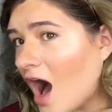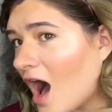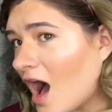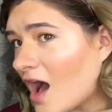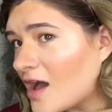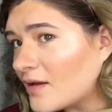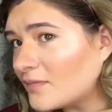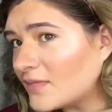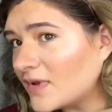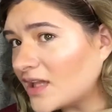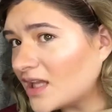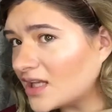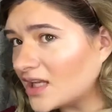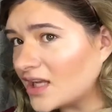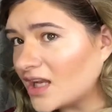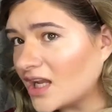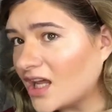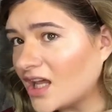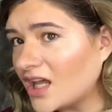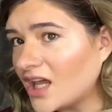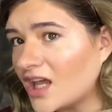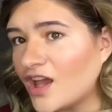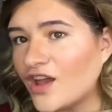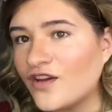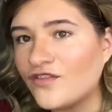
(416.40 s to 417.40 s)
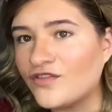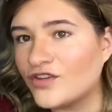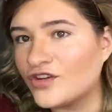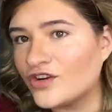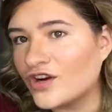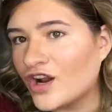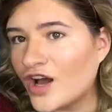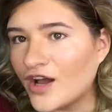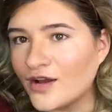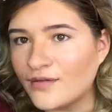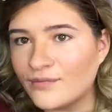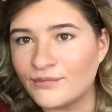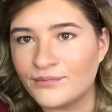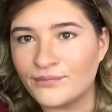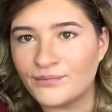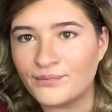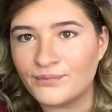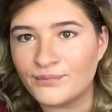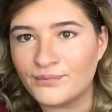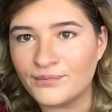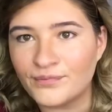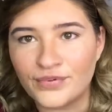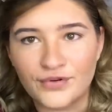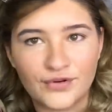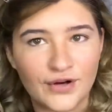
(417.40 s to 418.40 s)
I mean, if you're not
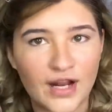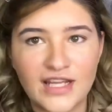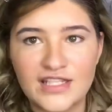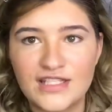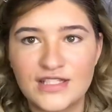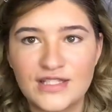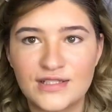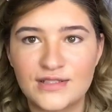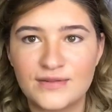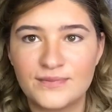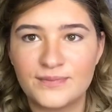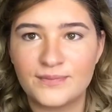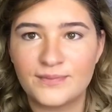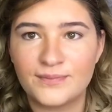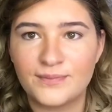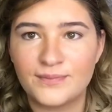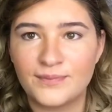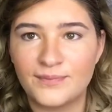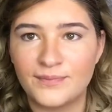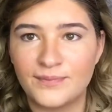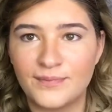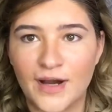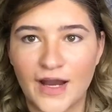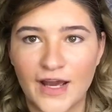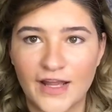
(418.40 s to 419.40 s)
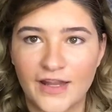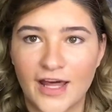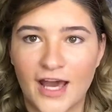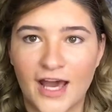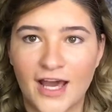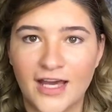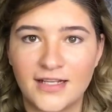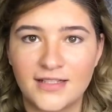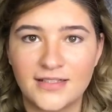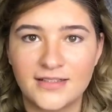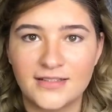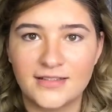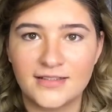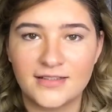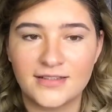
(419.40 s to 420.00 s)
impressed by that,